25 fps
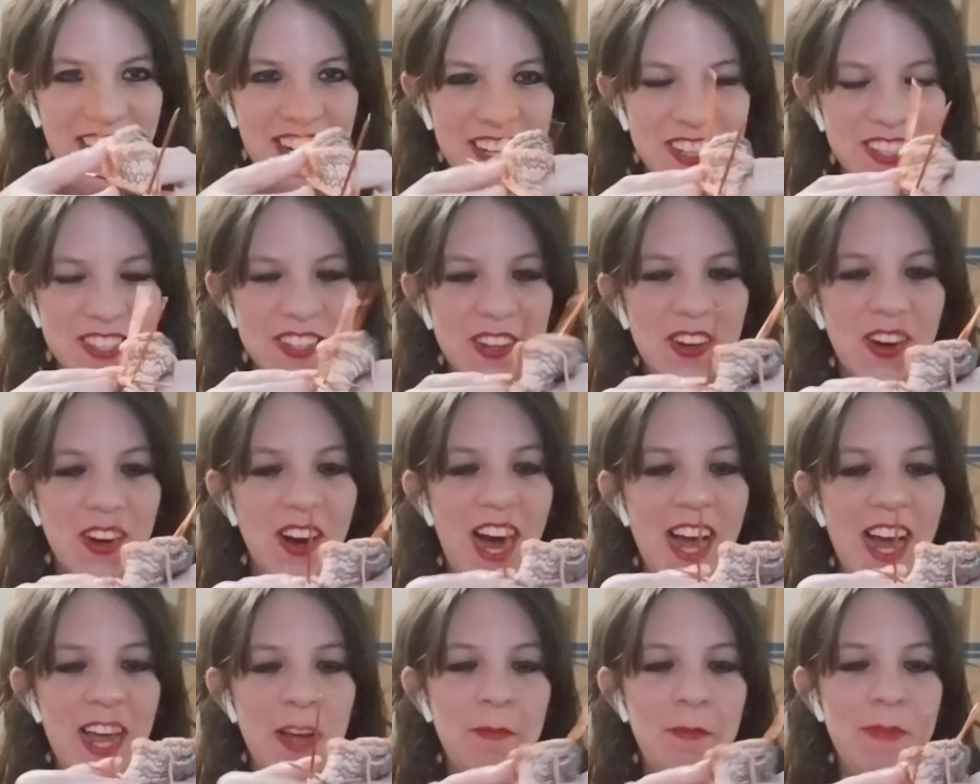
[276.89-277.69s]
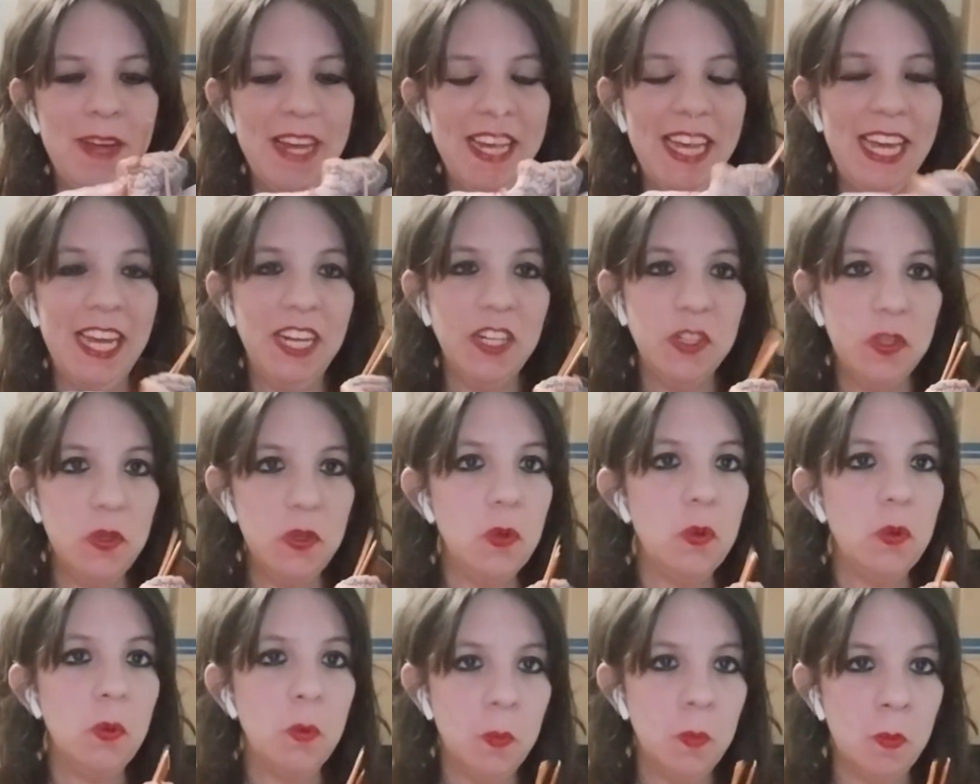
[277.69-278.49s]
So I am making
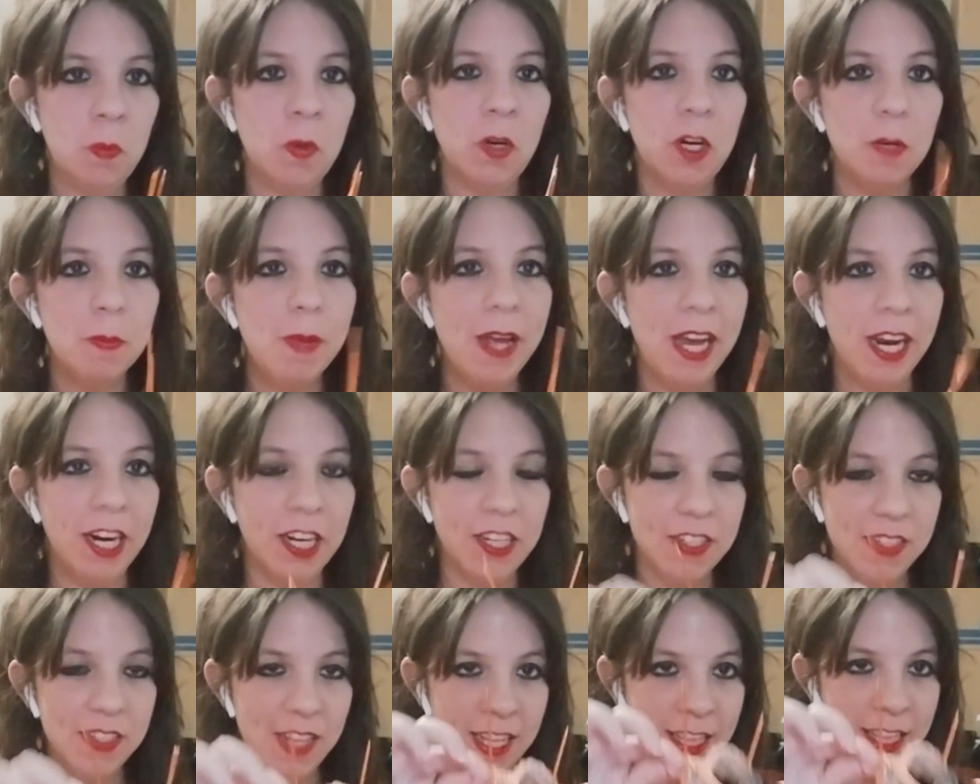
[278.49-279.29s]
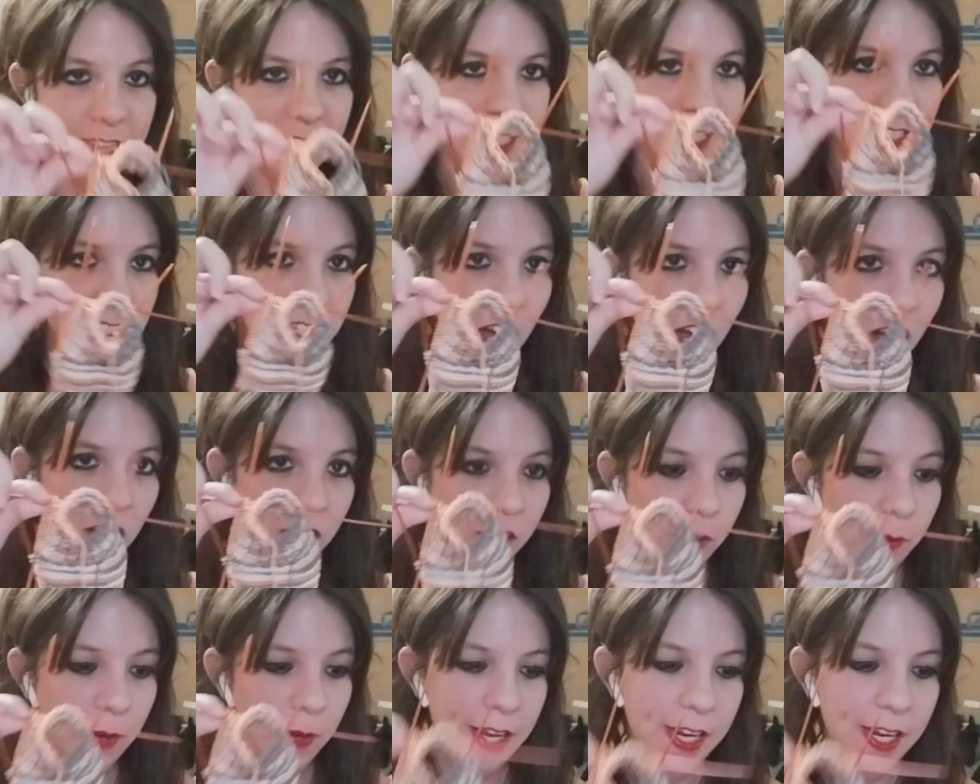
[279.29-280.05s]
2 more pairs in this colorway,